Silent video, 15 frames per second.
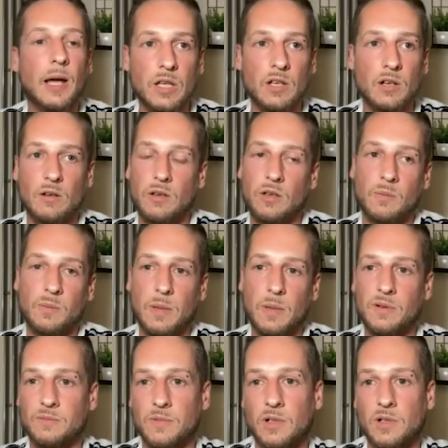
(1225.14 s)
and you know you know
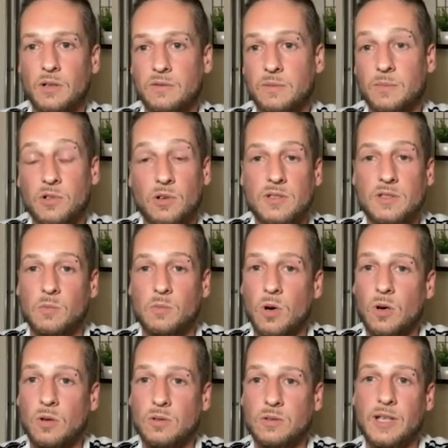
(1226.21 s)
people from from across the
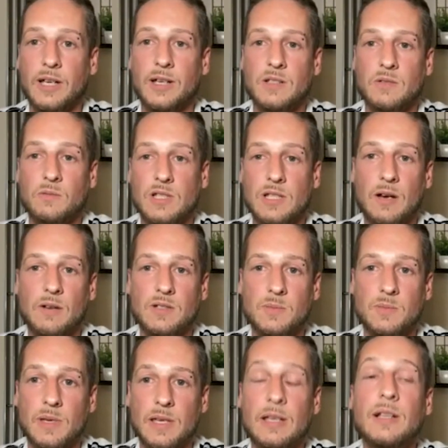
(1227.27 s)
world kind of reach out
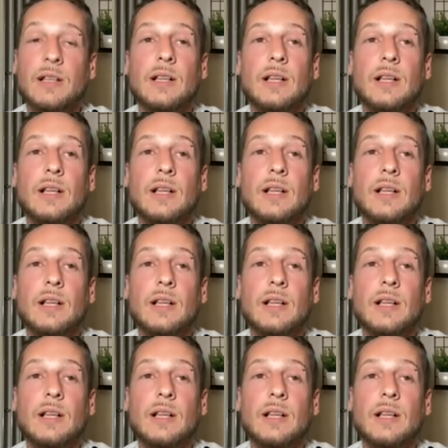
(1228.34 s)
to me